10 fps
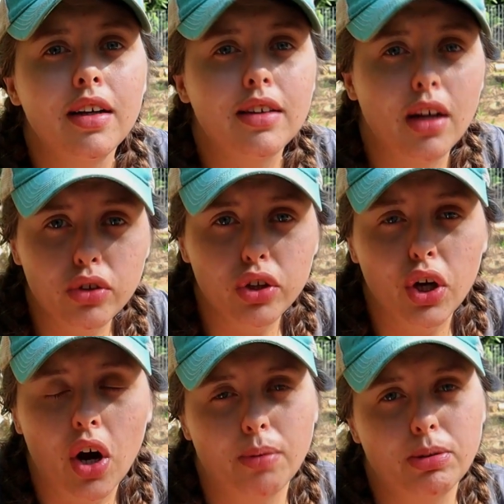those are
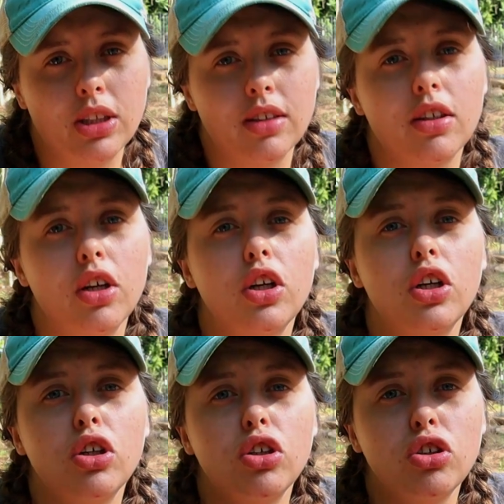your options.
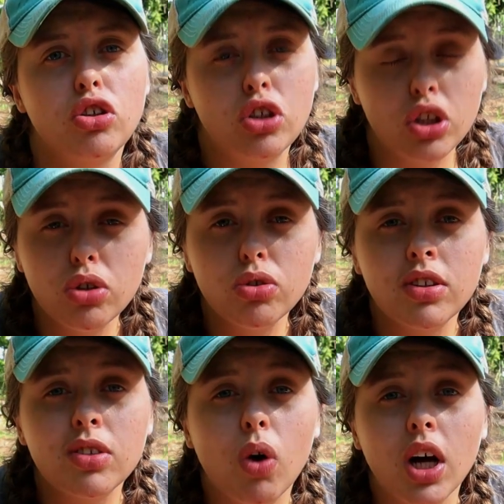Choose
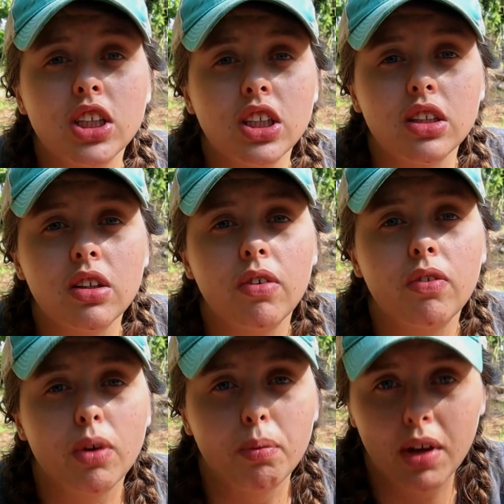squashes
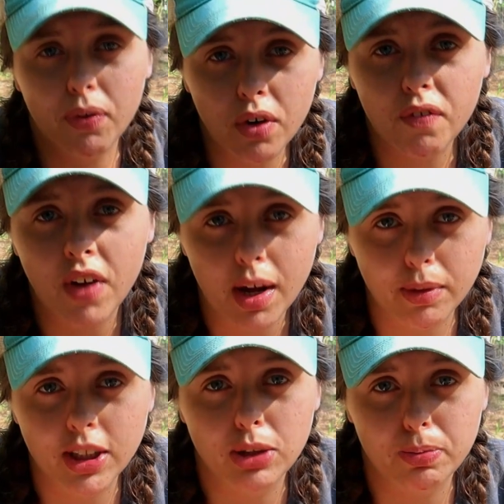from different
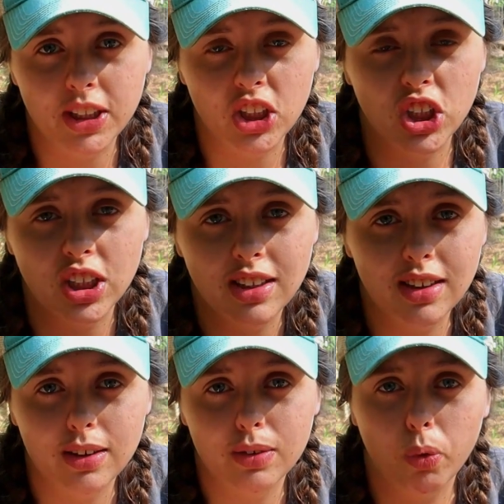family
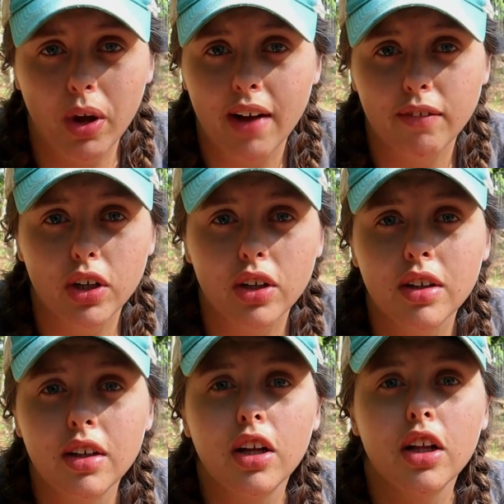species, whatever.
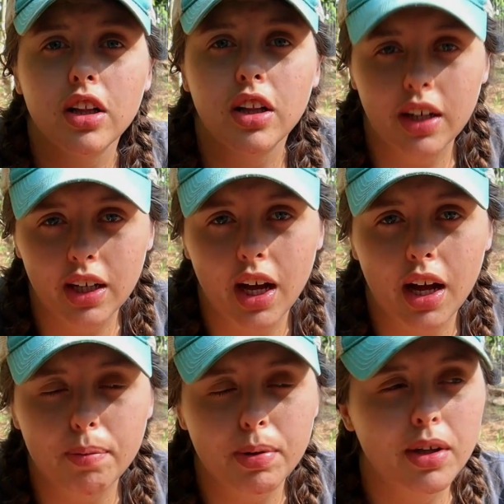Look it
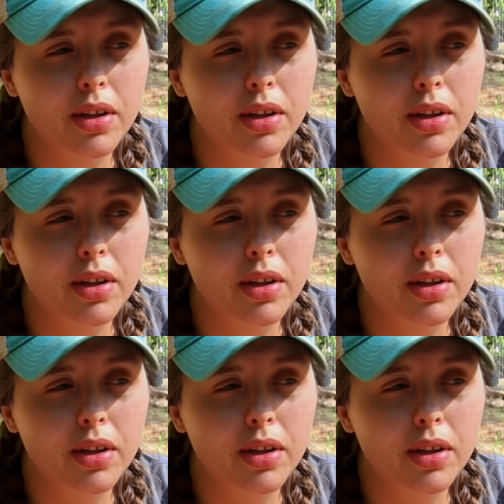up.